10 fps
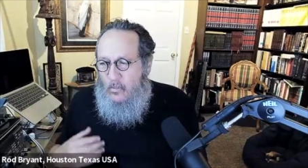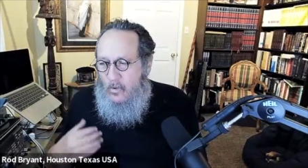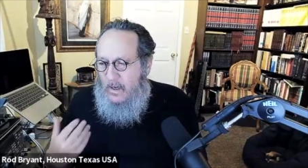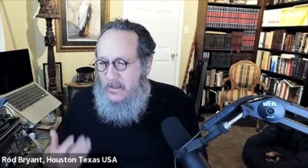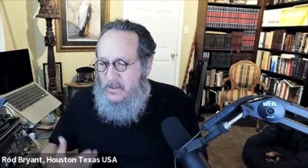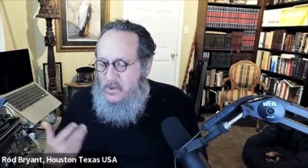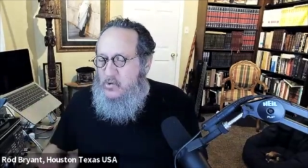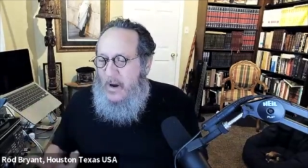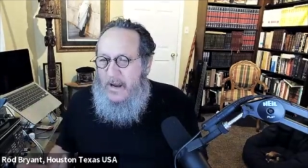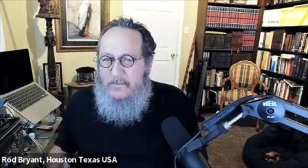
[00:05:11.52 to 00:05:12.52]
uh,
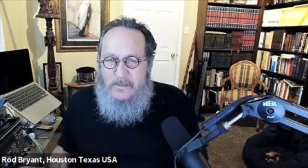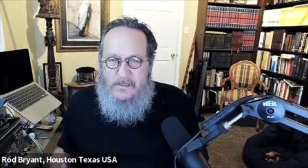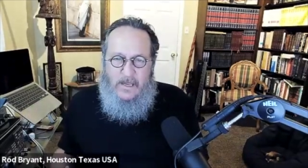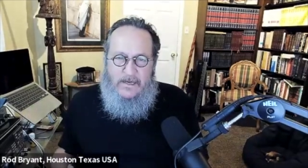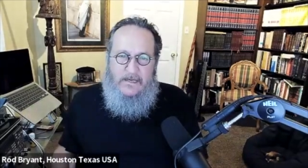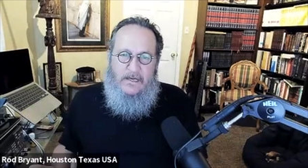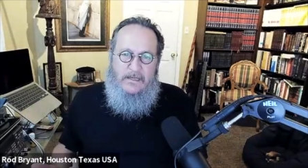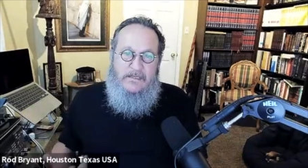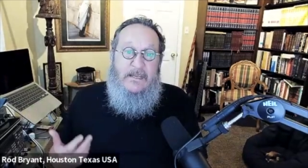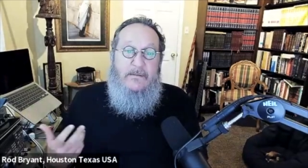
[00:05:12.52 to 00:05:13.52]
described as like
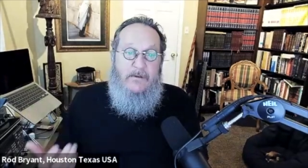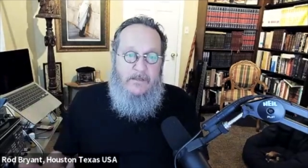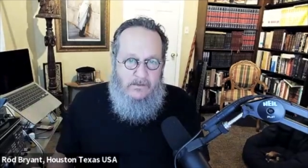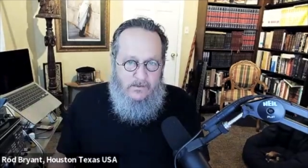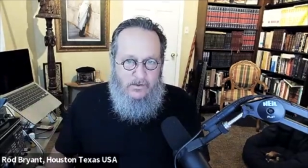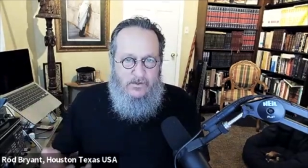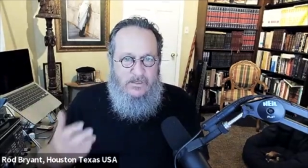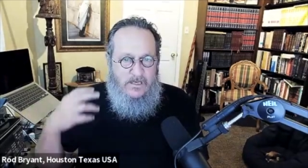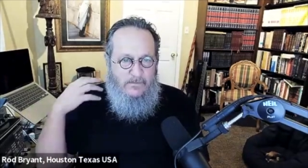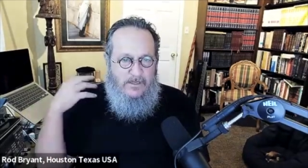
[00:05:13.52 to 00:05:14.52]
uh, demons. Certain
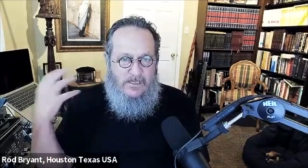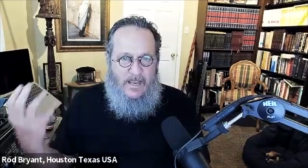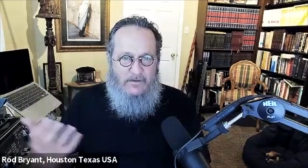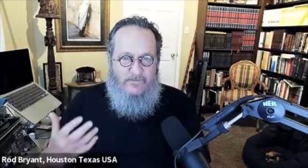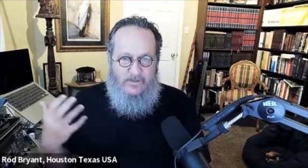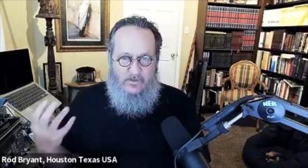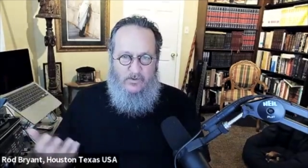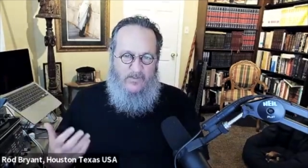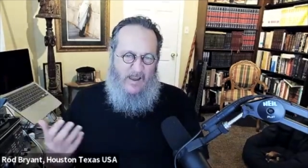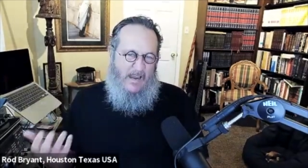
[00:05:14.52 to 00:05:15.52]
demons have this
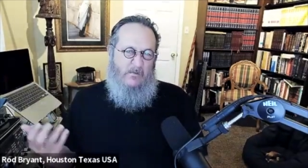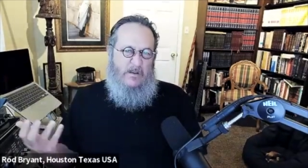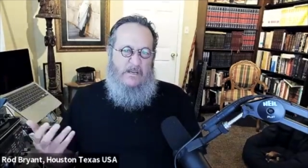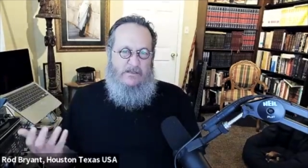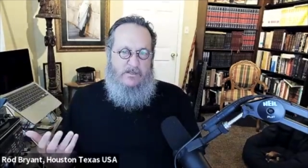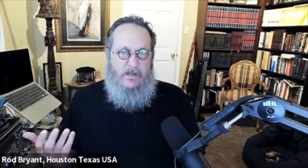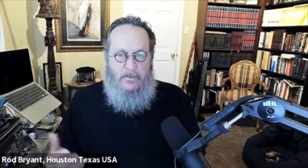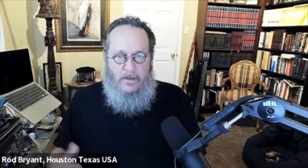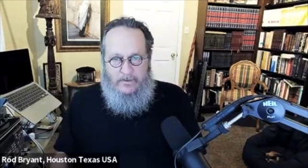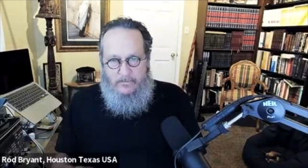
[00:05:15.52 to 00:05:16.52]
sort of hairiness
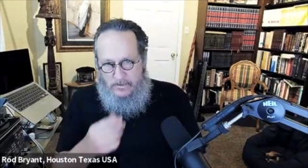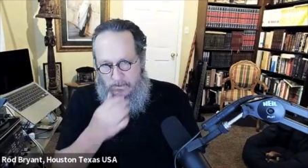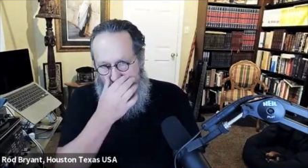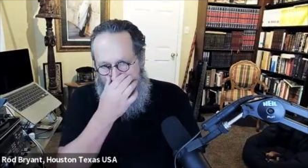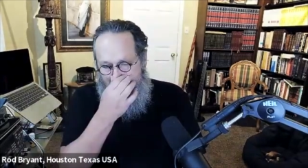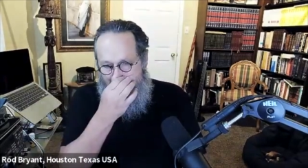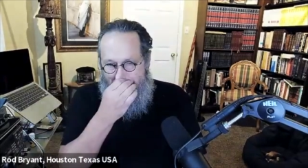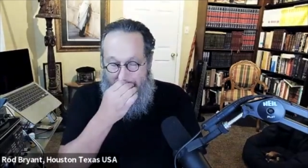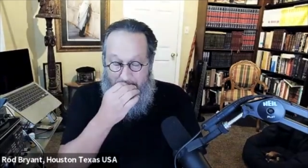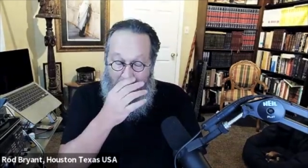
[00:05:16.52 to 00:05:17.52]
about themselves.
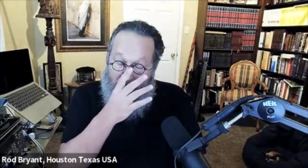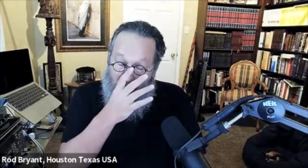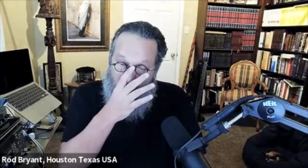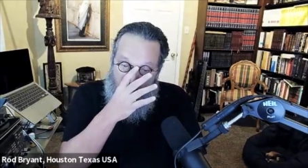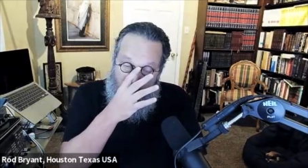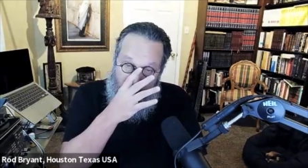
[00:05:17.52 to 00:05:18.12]
Now, I don't